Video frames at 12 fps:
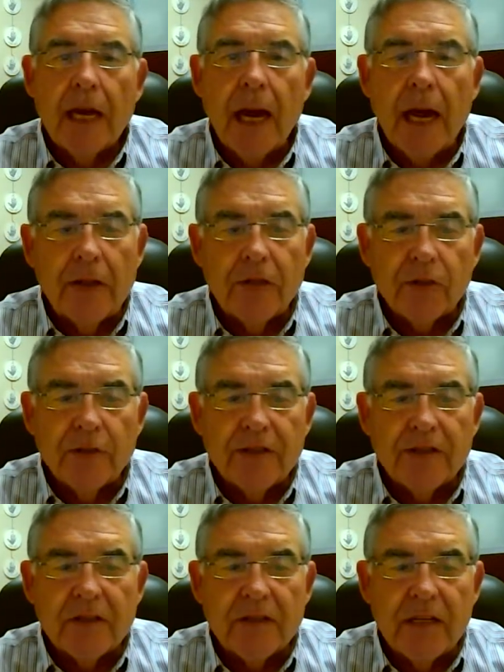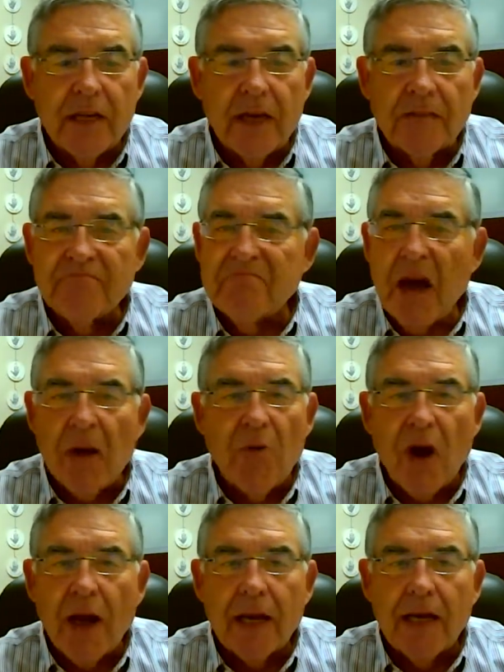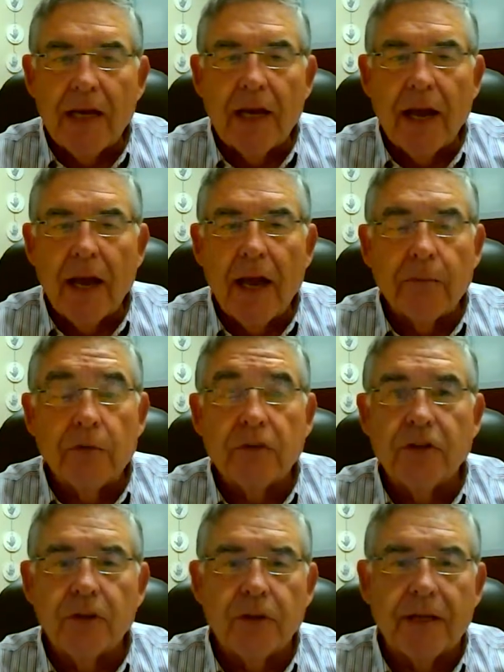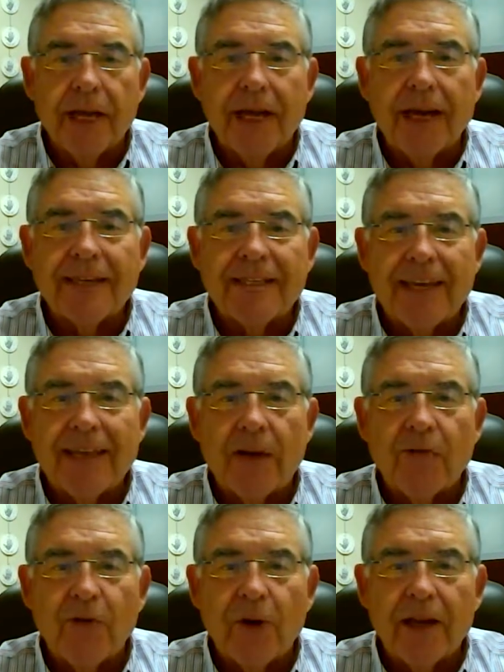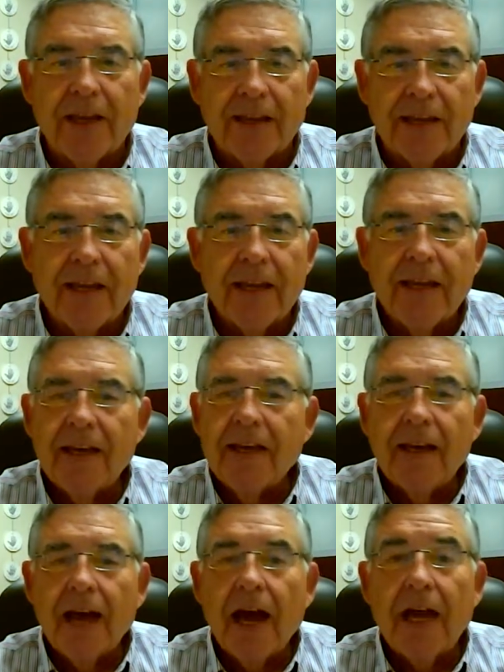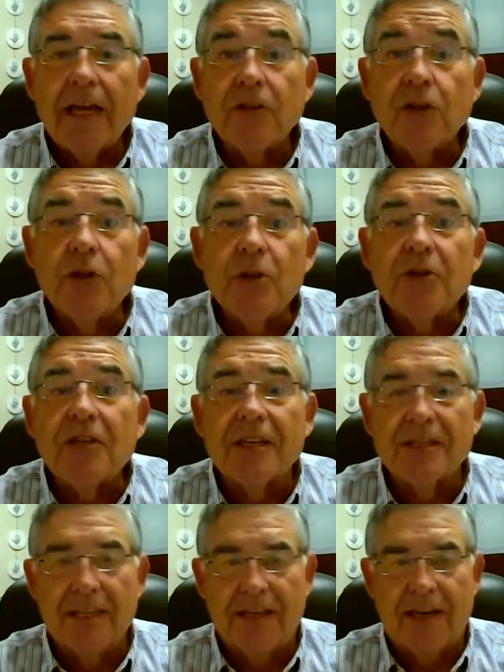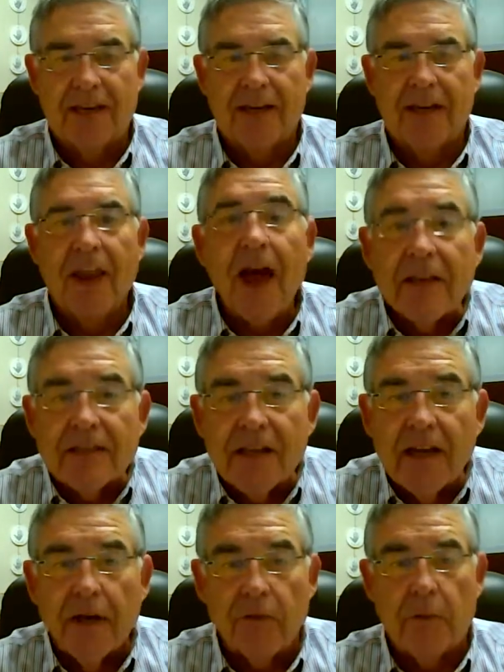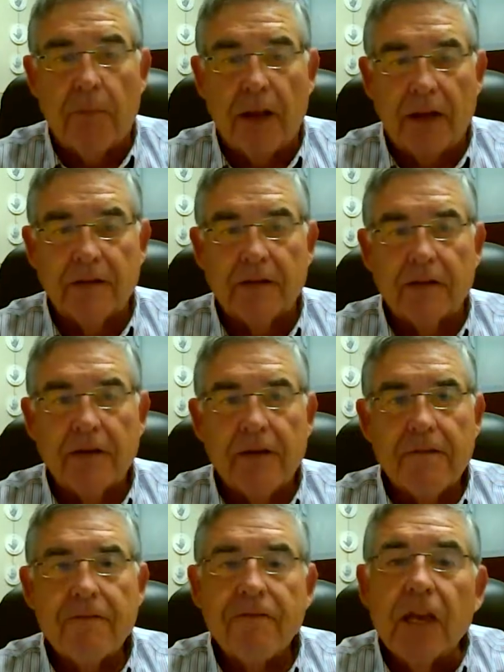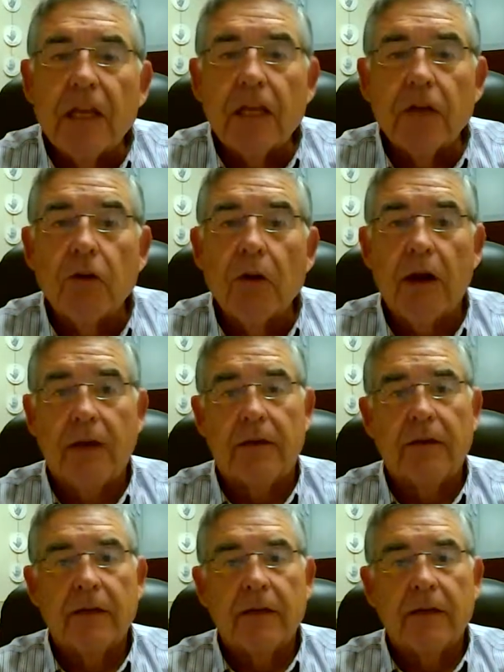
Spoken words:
I hit 368. I'm rocking it. I say that Freudianly. I hit 268, lost 100 pounds, feeling great,